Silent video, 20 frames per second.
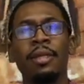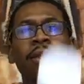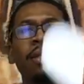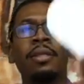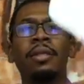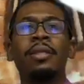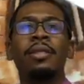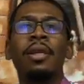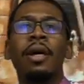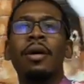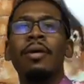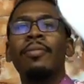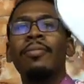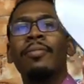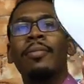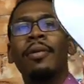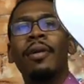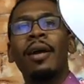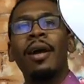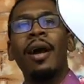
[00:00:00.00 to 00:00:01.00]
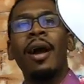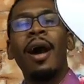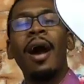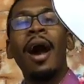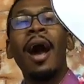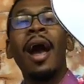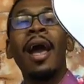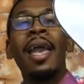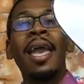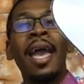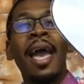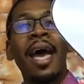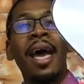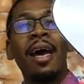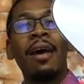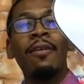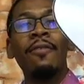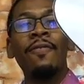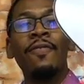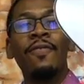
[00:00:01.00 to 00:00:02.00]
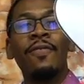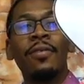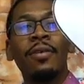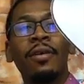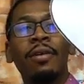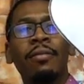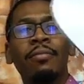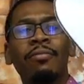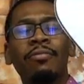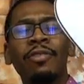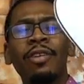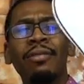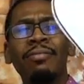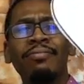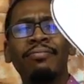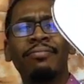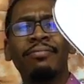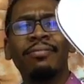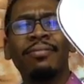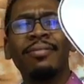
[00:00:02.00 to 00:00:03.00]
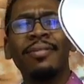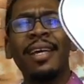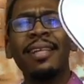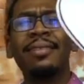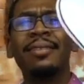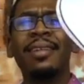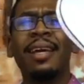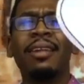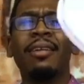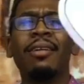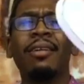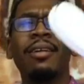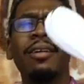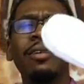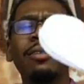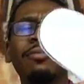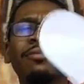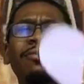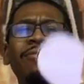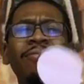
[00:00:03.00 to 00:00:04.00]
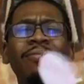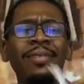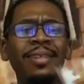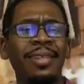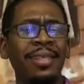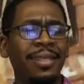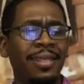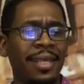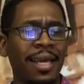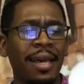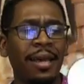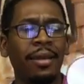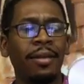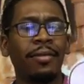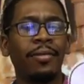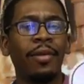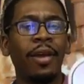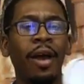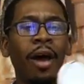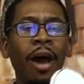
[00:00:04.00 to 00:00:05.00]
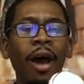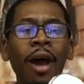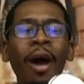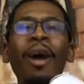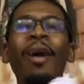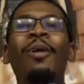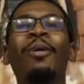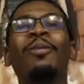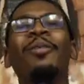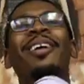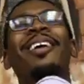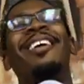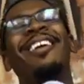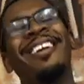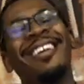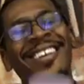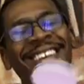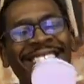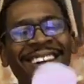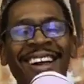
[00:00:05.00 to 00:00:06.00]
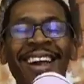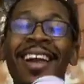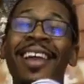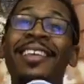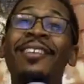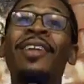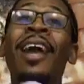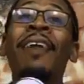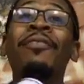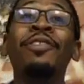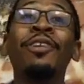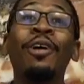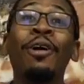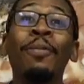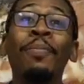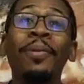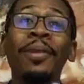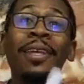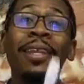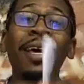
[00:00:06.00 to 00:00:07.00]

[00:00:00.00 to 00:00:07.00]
So, I have, well, that's not a heart. What is that? Oh, you have to open it